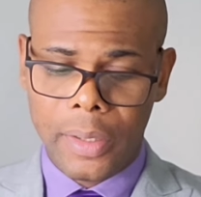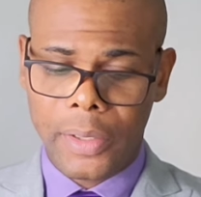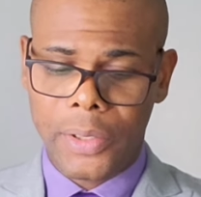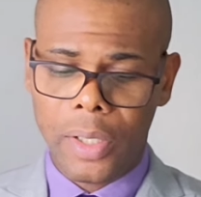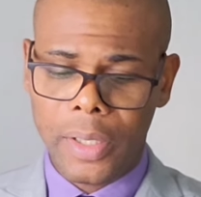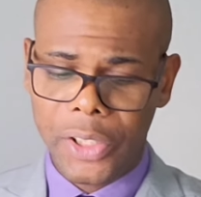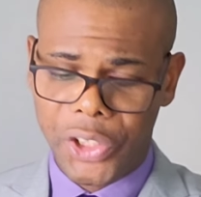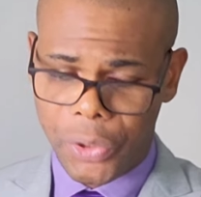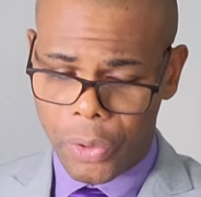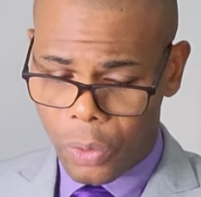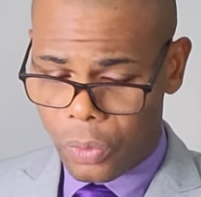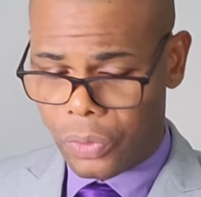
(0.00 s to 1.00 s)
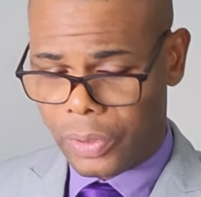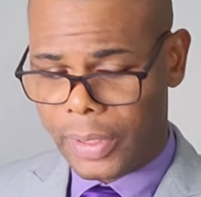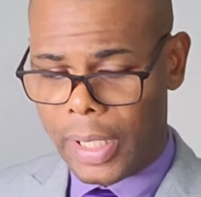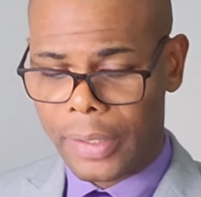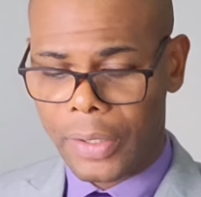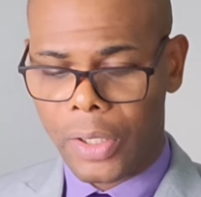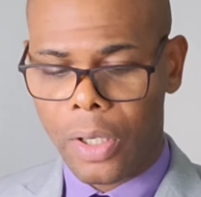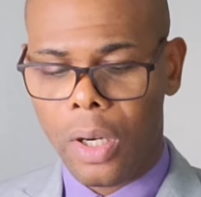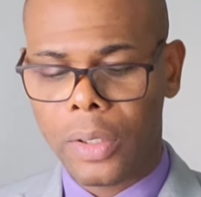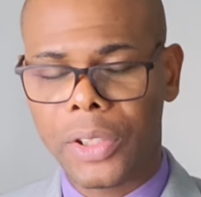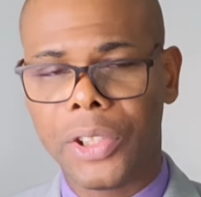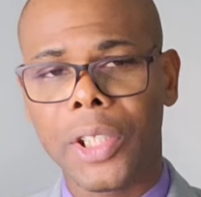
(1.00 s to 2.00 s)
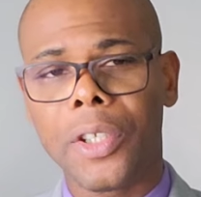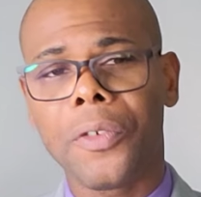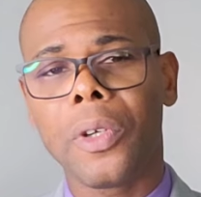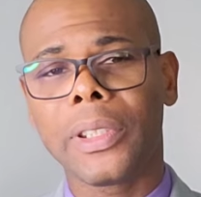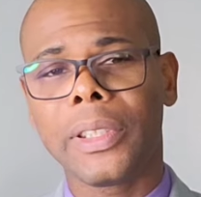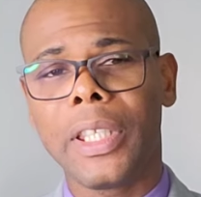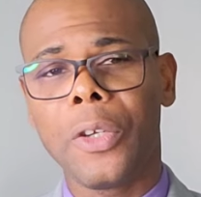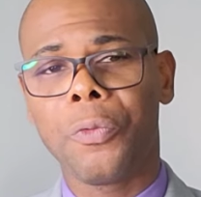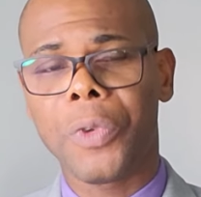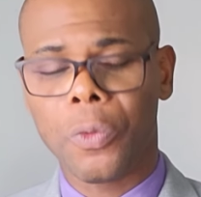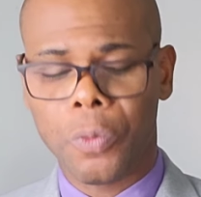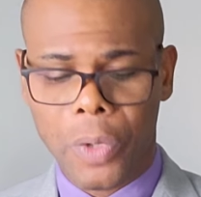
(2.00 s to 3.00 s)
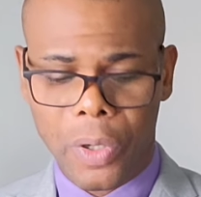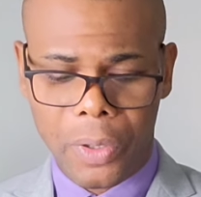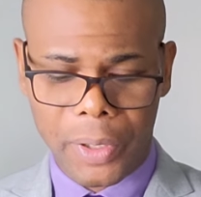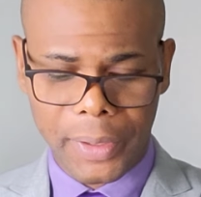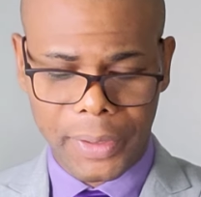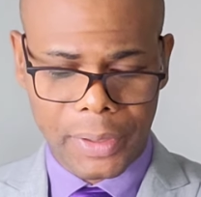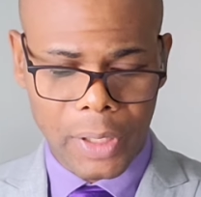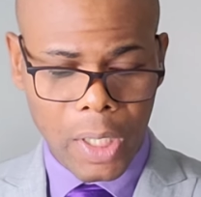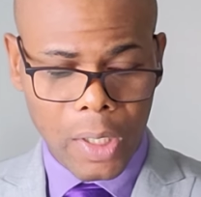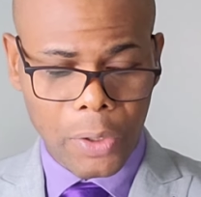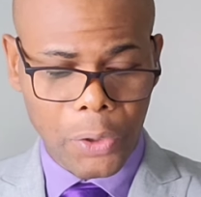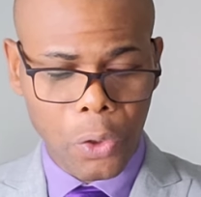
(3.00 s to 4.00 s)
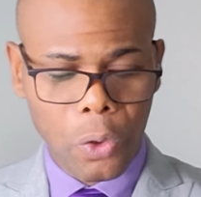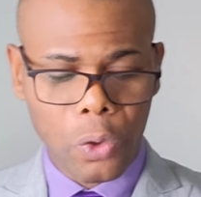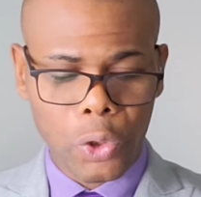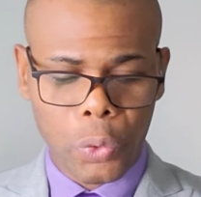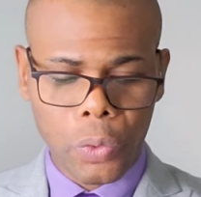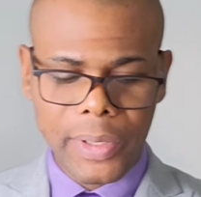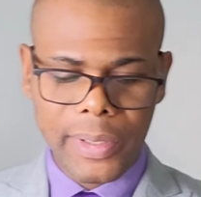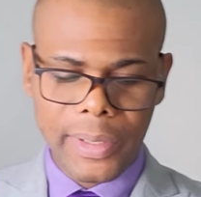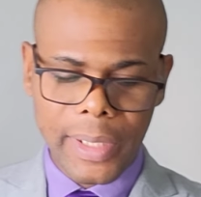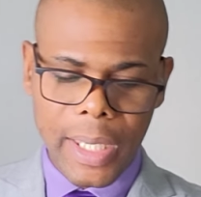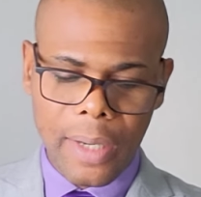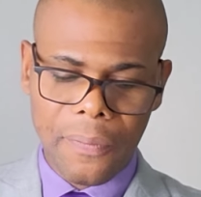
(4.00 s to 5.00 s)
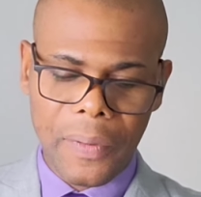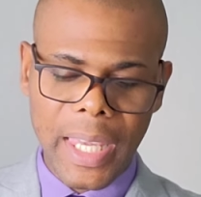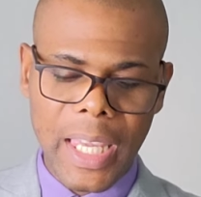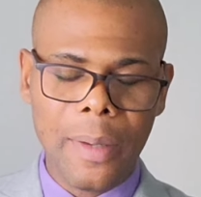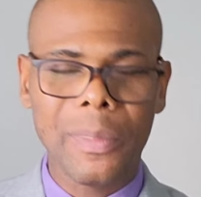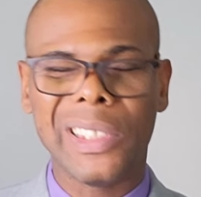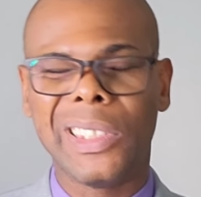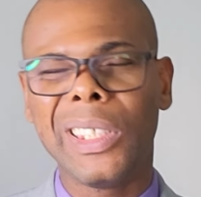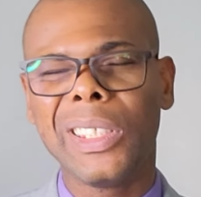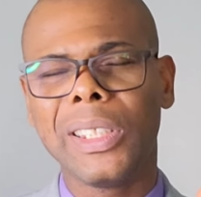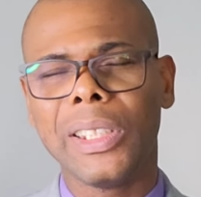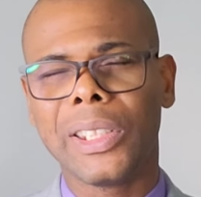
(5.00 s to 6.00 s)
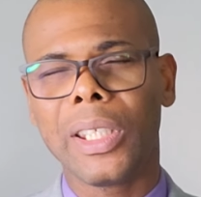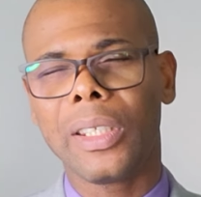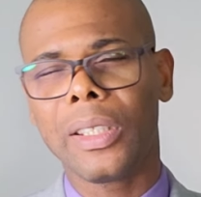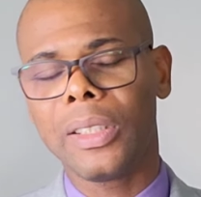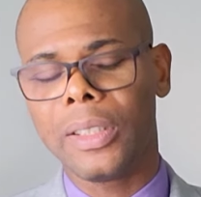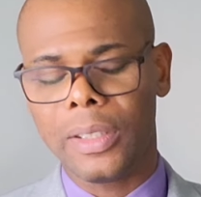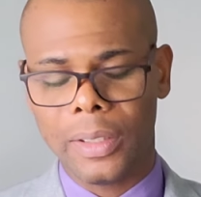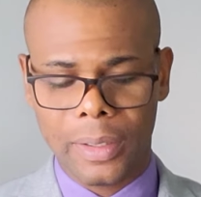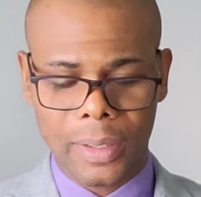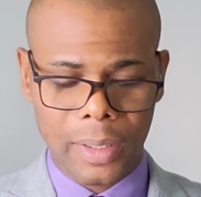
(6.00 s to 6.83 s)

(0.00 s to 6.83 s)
The study shows that God generously rewards those who serve him diligently.